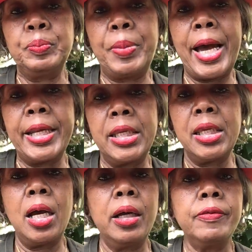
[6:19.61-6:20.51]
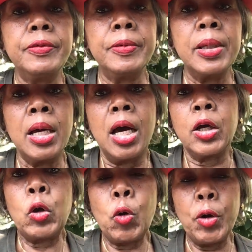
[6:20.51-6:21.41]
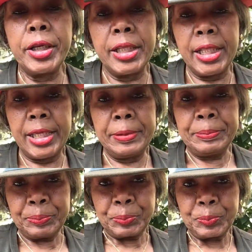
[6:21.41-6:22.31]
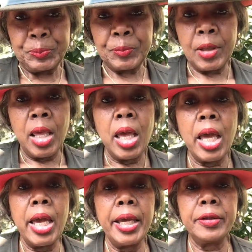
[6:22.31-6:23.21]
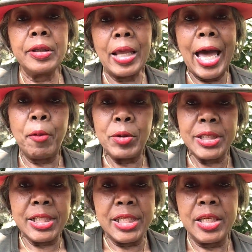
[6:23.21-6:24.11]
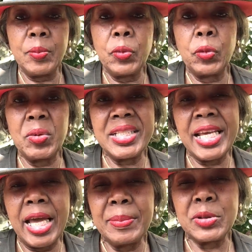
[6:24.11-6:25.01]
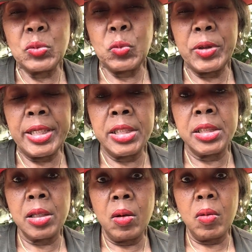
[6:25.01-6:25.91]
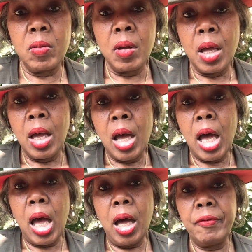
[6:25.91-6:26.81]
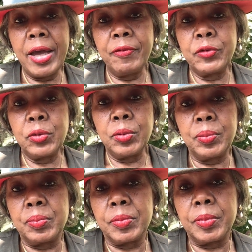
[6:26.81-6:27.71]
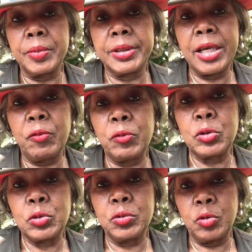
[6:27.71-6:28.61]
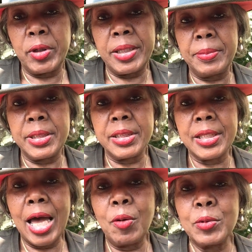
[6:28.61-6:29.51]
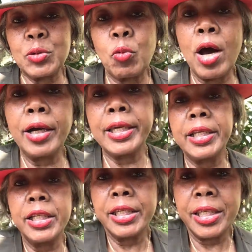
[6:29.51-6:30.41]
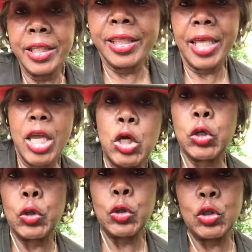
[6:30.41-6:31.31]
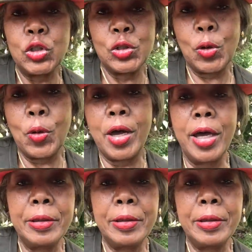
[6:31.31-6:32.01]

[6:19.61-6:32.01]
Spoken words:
body up accordingly. And I went to see him 3 times a week. So after several treatments, I was walking again, thank goodness. So